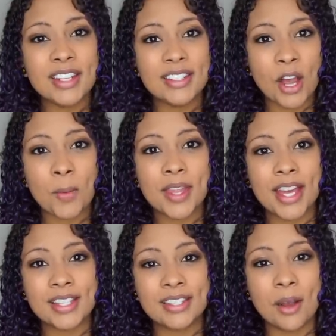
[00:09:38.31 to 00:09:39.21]
did tell me
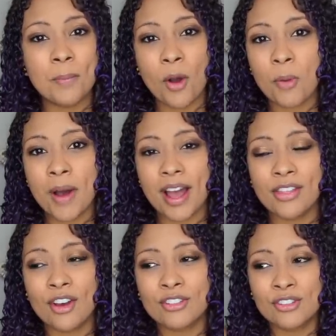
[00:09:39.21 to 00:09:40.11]
that some ball
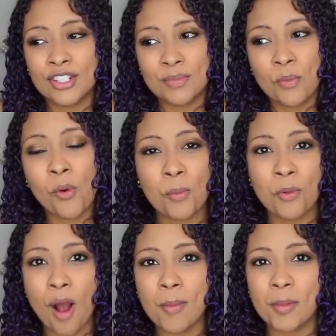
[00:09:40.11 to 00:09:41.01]
pythons are just more
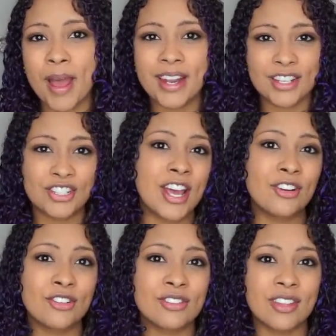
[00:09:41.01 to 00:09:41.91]
problematic
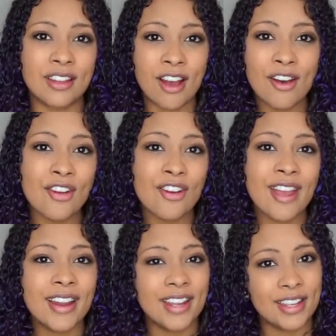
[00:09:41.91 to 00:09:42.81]
shedders than other,
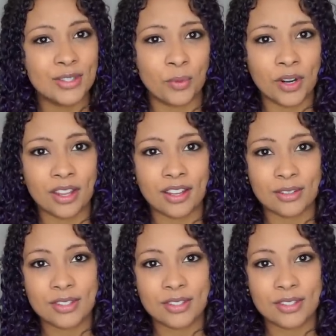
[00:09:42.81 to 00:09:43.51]
and he is one of those.